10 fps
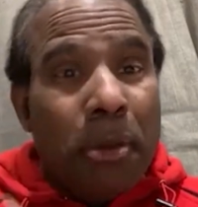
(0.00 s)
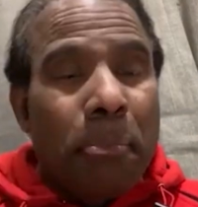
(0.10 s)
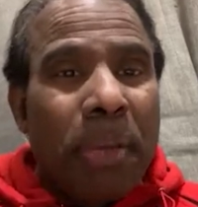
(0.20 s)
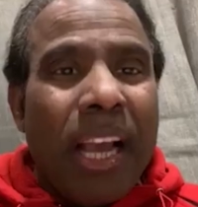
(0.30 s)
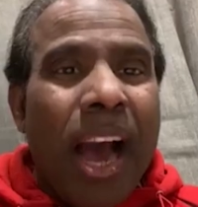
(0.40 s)

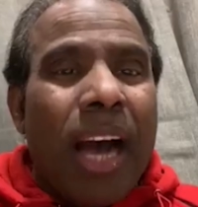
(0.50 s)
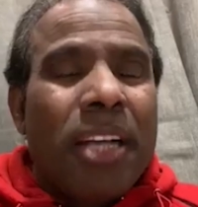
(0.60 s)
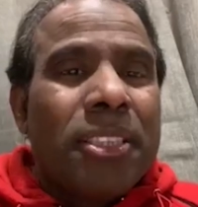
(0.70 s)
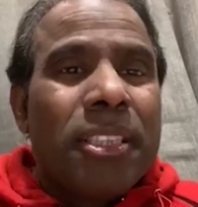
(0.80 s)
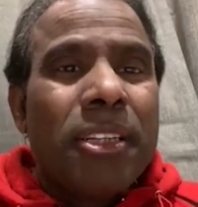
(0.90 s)

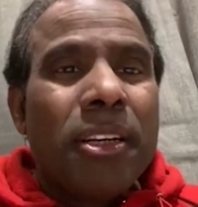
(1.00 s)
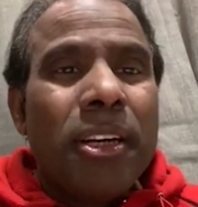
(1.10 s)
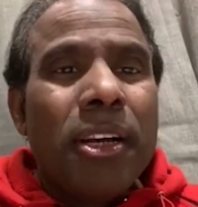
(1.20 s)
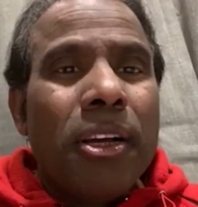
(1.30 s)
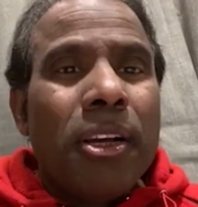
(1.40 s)
Because
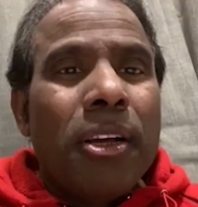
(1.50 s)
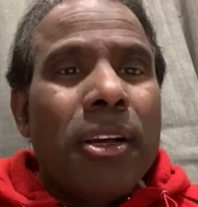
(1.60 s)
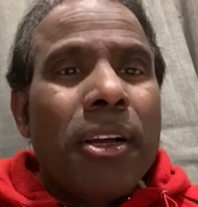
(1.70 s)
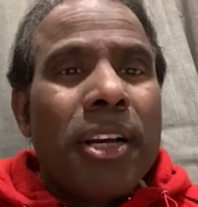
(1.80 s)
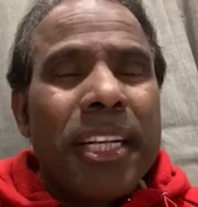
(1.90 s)

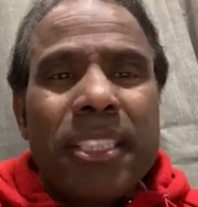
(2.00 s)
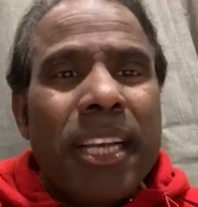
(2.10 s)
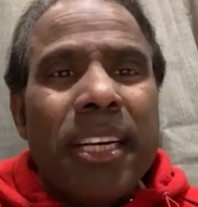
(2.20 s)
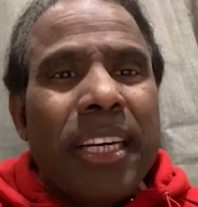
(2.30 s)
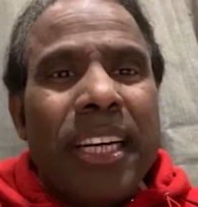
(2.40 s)

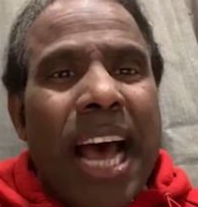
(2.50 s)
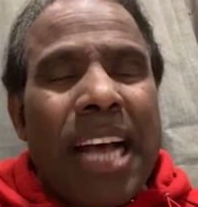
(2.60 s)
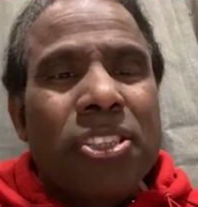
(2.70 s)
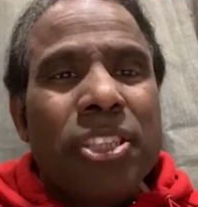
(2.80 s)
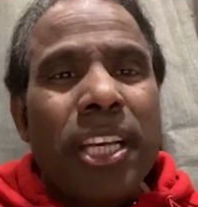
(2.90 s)
recently
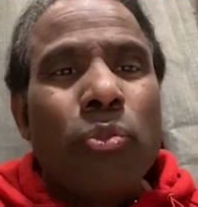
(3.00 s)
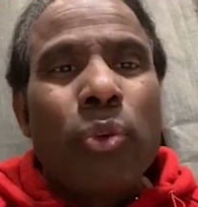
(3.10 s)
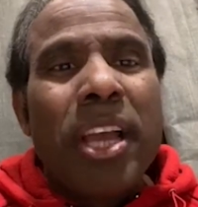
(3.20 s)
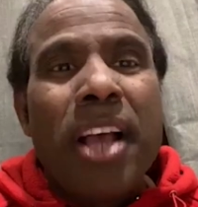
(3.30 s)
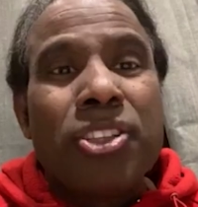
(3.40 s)
last year
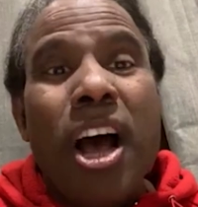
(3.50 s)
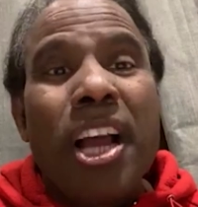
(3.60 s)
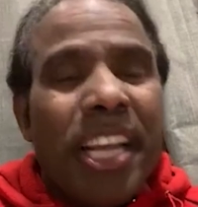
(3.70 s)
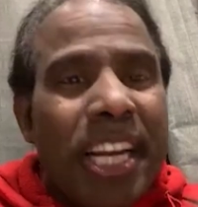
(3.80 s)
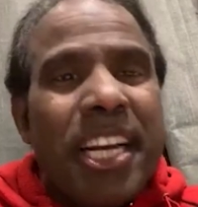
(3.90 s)
we saw
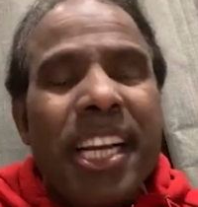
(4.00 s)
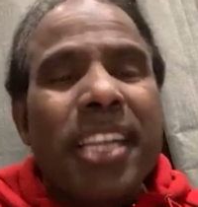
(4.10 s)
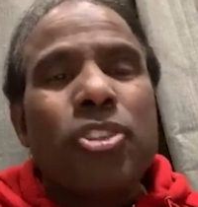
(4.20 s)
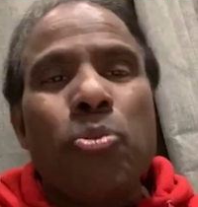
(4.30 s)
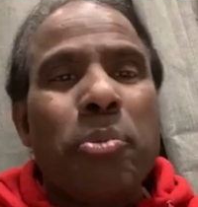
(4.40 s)

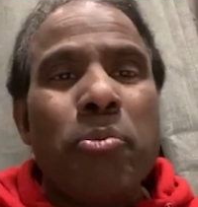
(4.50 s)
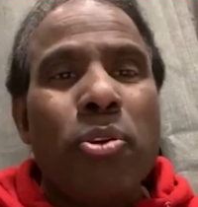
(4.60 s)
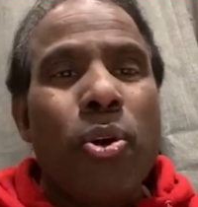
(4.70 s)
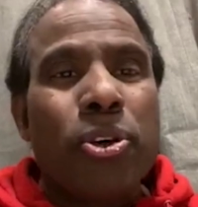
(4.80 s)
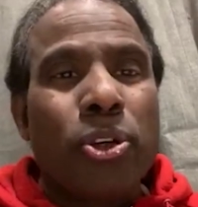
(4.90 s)
Indian Supreme
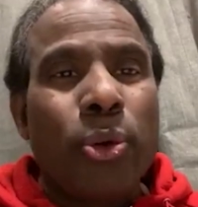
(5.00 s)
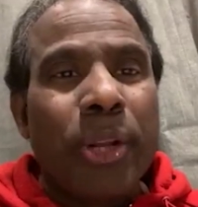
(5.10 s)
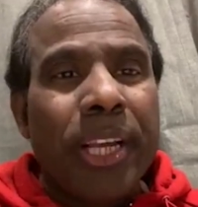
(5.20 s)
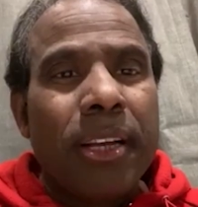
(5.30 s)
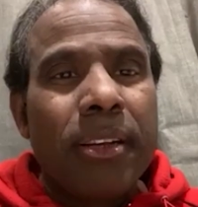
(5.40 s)
Court
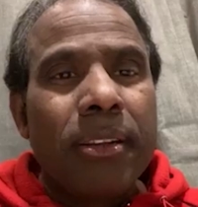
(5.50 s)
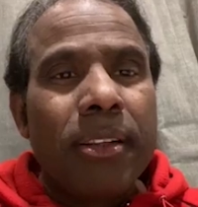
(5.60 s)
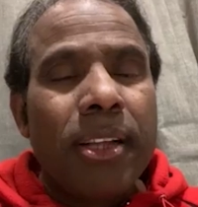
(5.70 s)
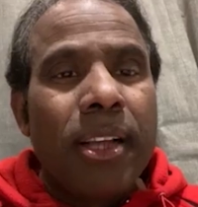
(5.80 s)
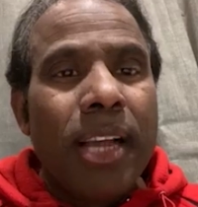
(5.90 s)
ruling.
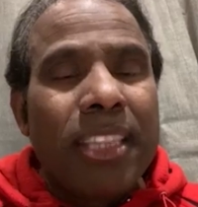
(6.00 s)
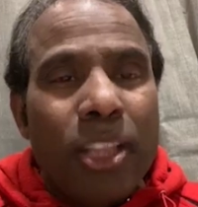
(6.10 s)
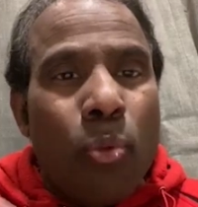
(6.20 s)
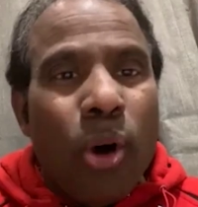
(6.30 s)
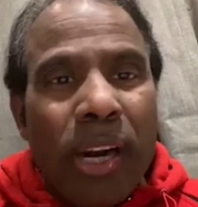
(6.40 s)
And
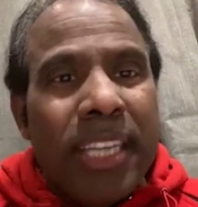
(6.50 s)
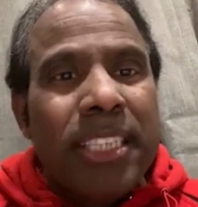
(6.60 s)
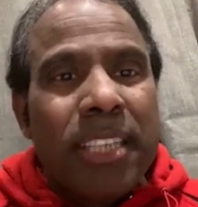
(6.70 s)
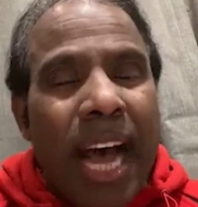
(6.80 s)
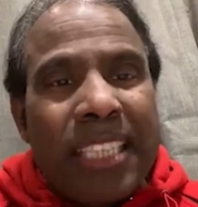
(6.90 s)
the world
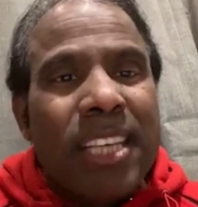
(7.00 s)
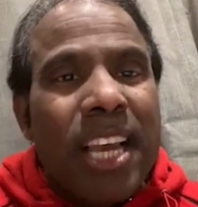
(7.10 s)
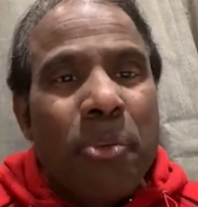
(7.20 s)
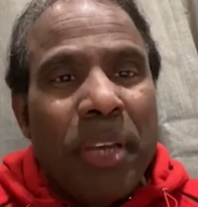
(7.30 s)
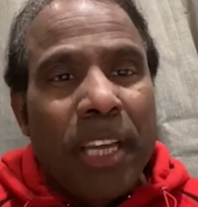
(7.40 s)
is
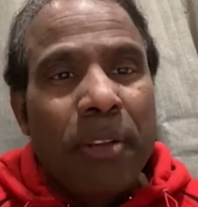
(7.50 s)
asking me,